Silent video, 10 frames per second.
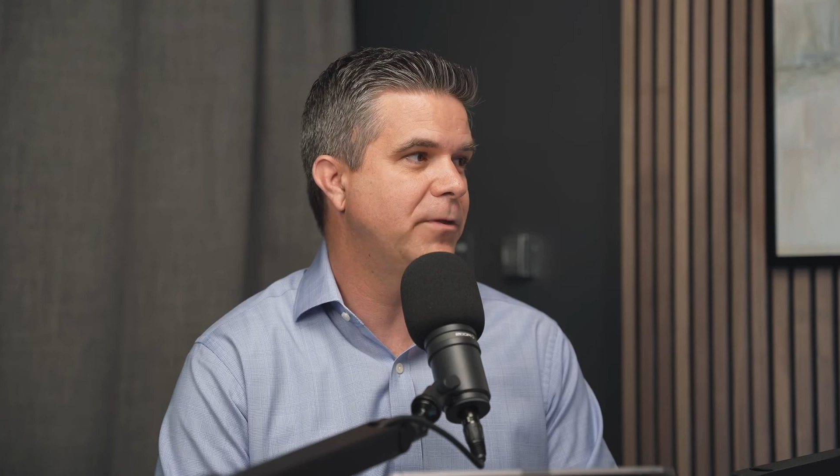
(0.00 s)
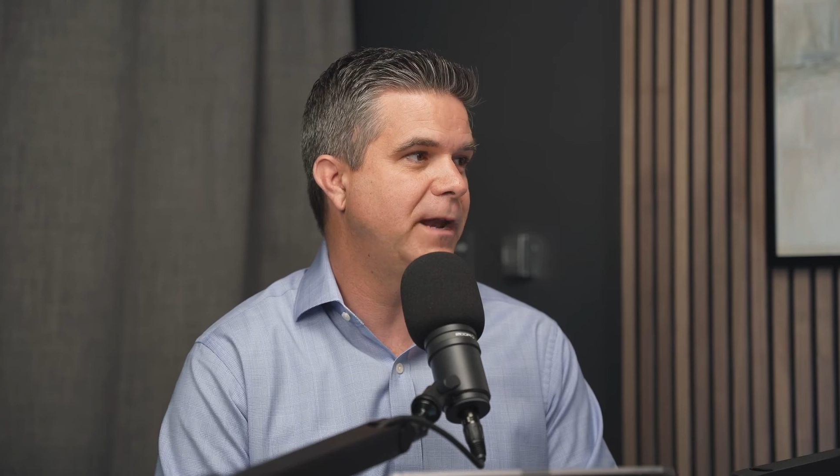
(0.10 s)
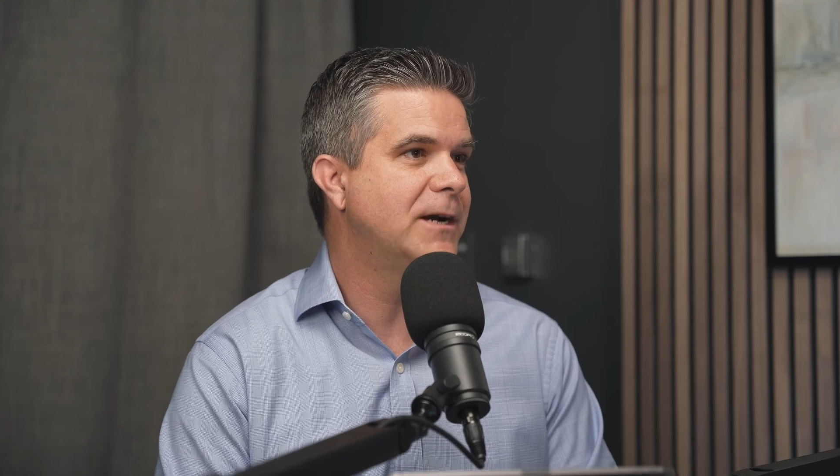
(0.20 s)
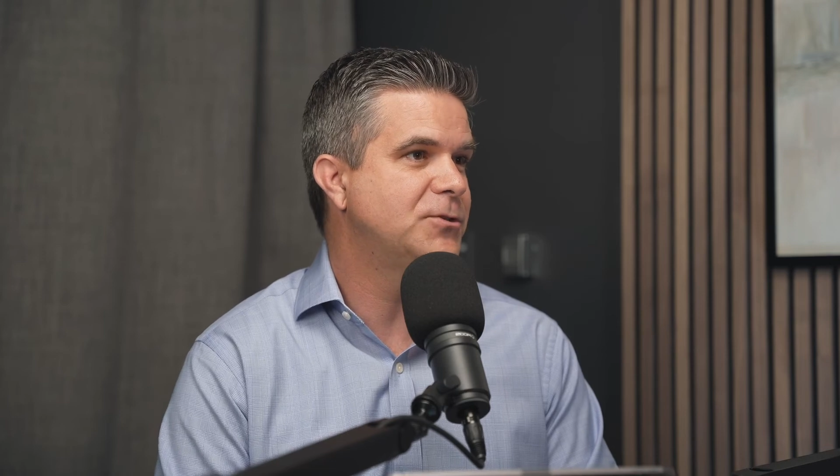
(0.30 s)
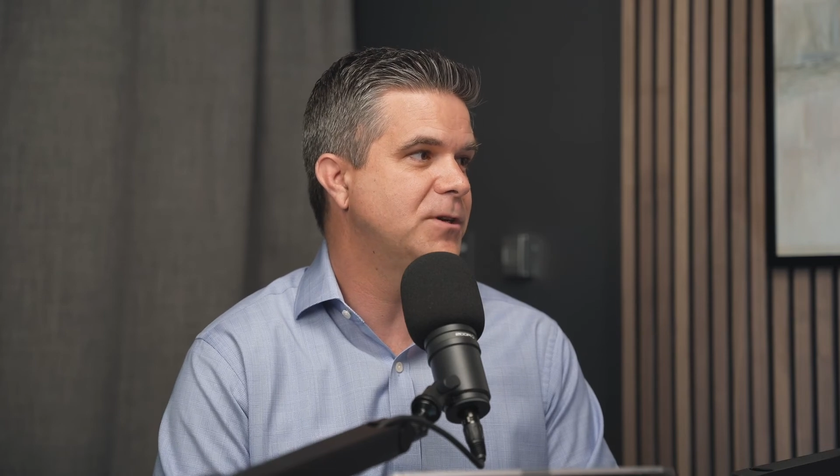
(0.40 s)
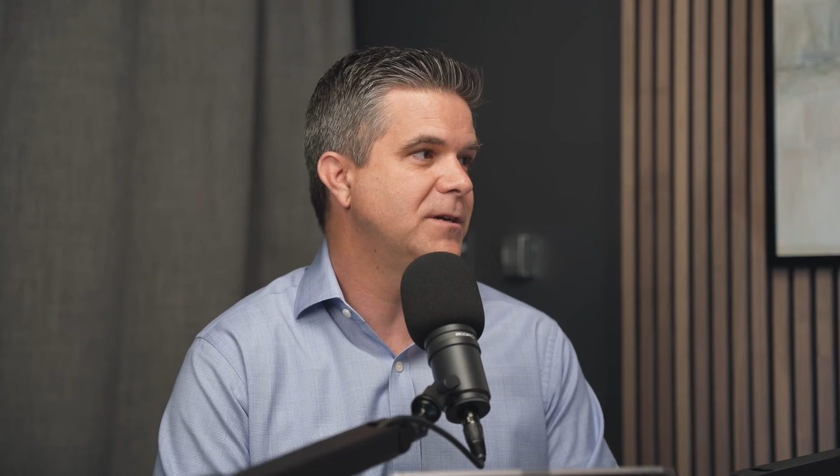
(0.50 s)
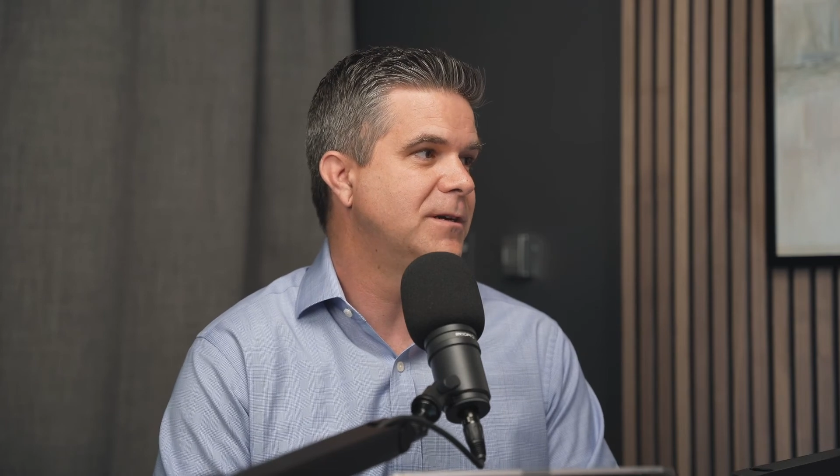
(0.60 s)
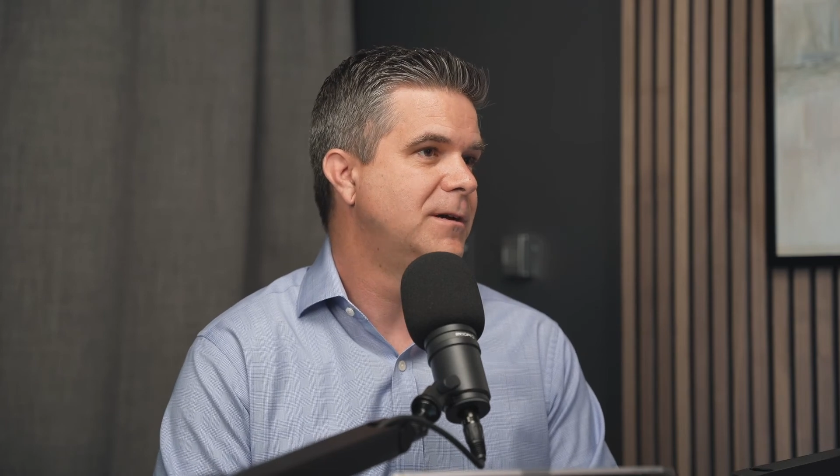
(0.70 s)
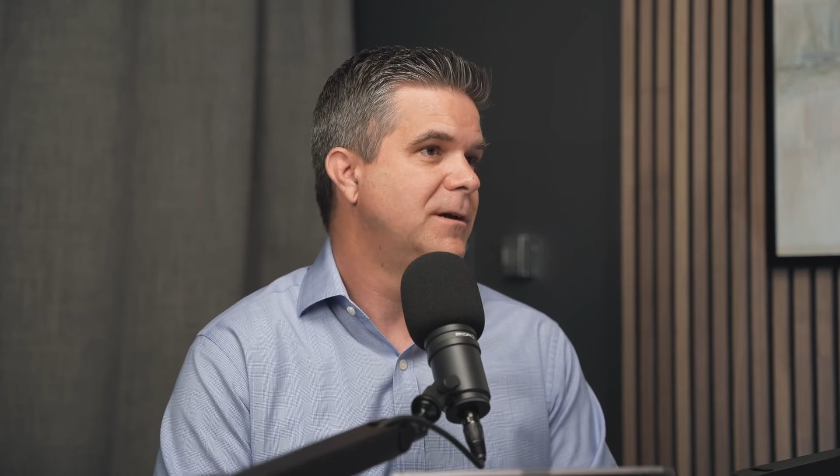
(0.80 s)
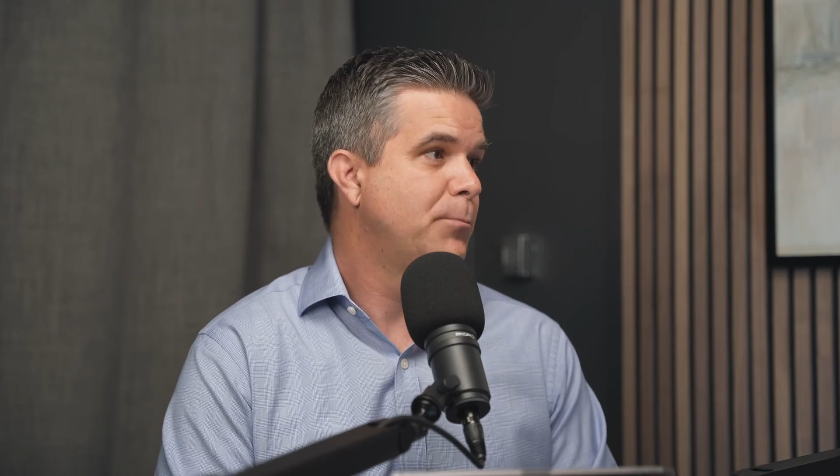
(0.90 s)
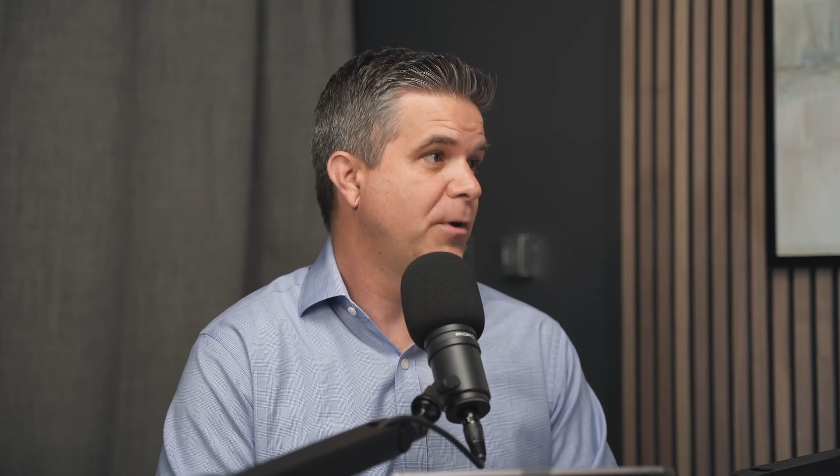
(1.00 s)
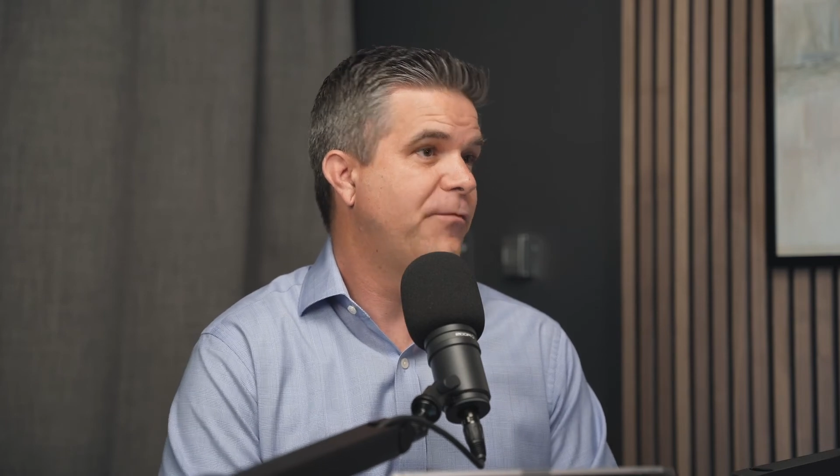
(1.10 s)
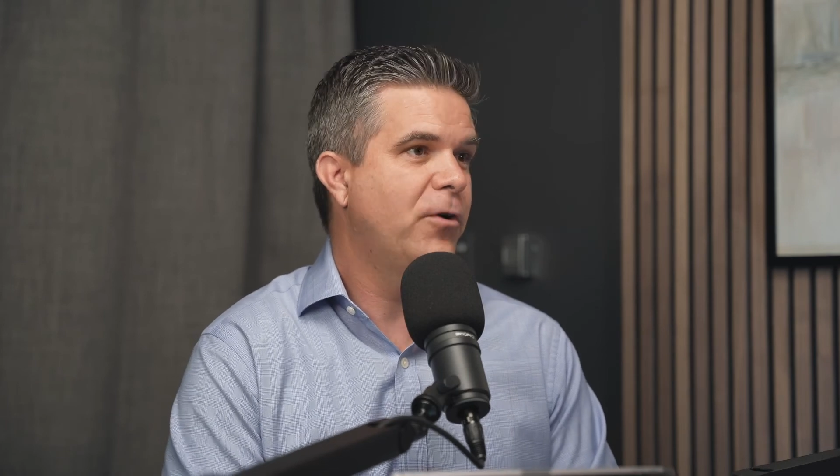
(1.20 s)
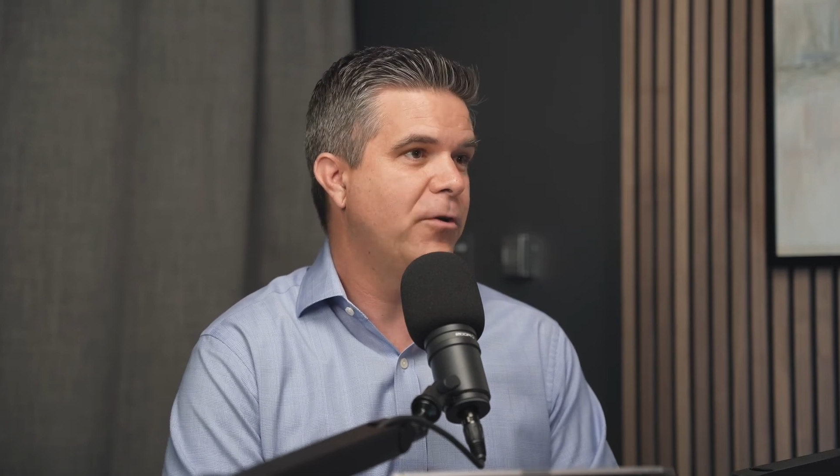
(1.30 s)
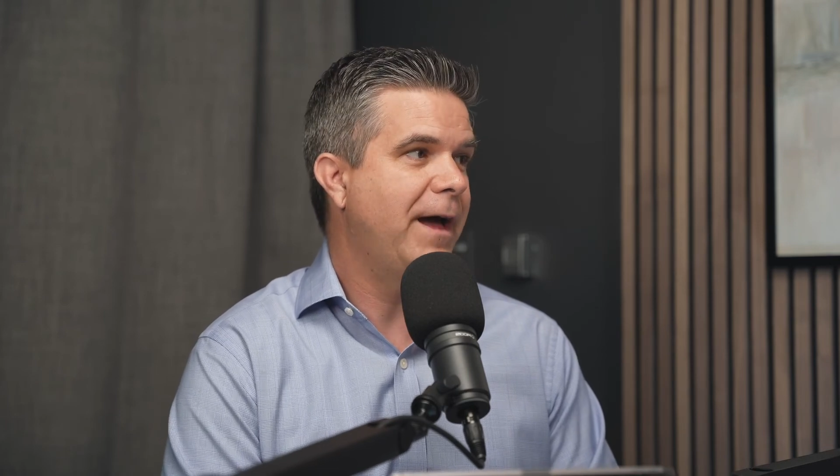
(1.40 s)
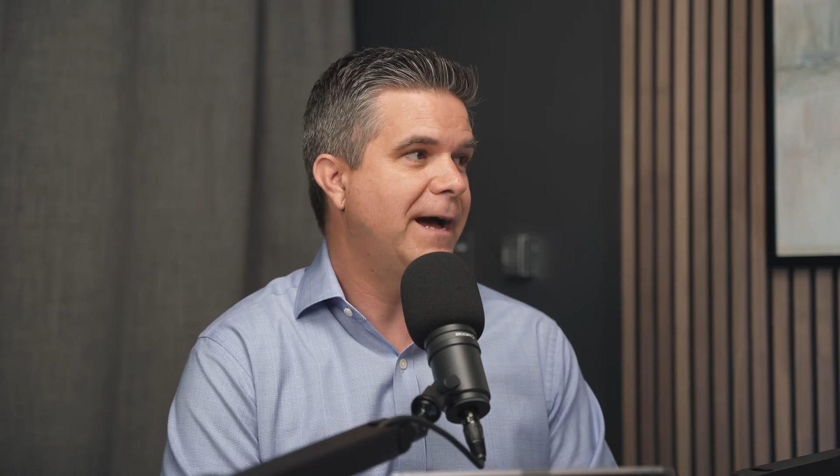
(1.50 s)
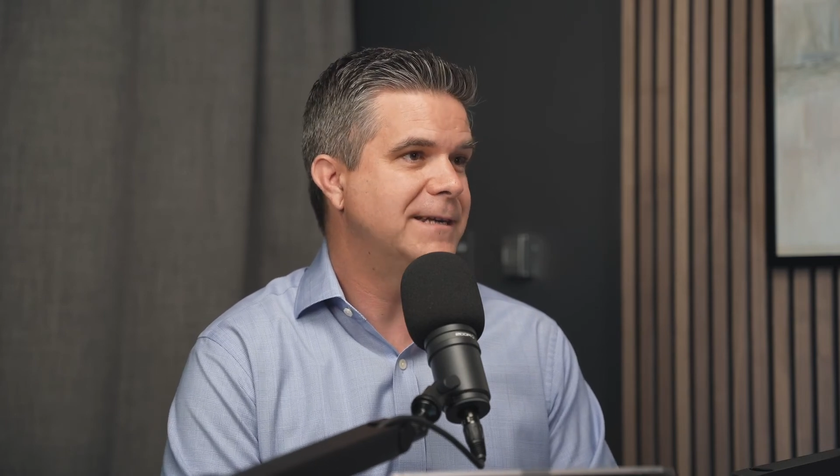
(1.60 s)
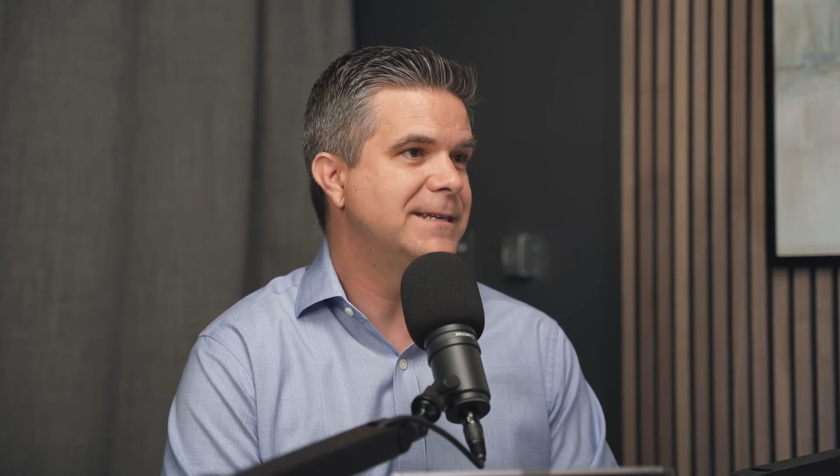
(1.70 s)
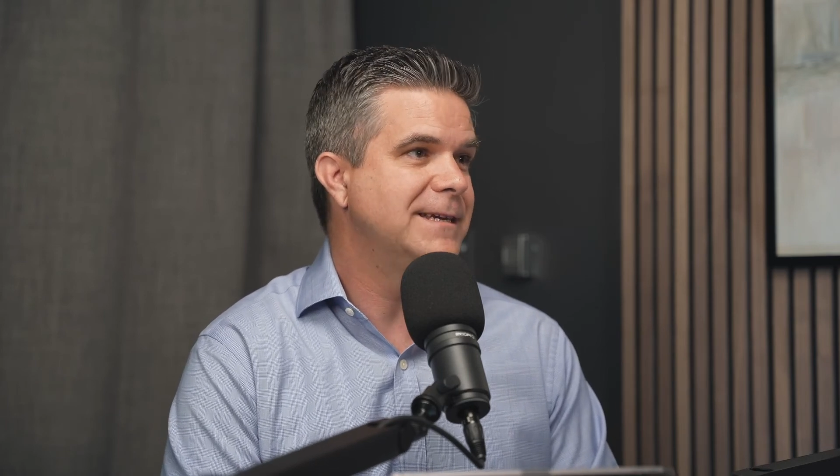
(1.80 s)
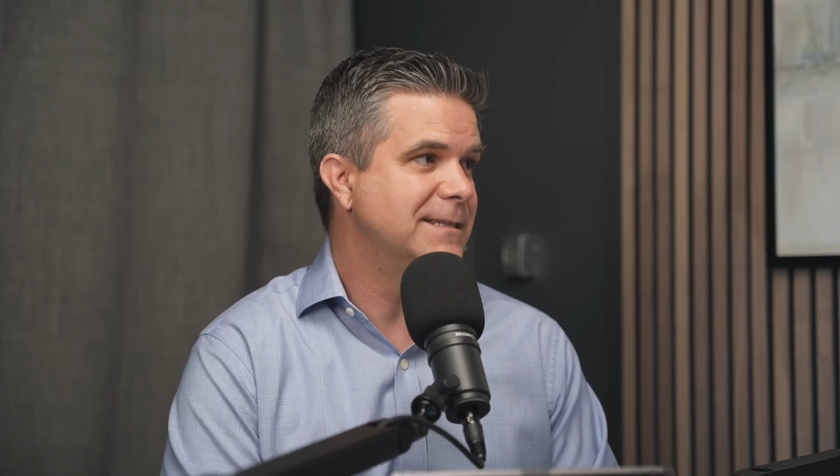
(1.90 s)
that actually prefer that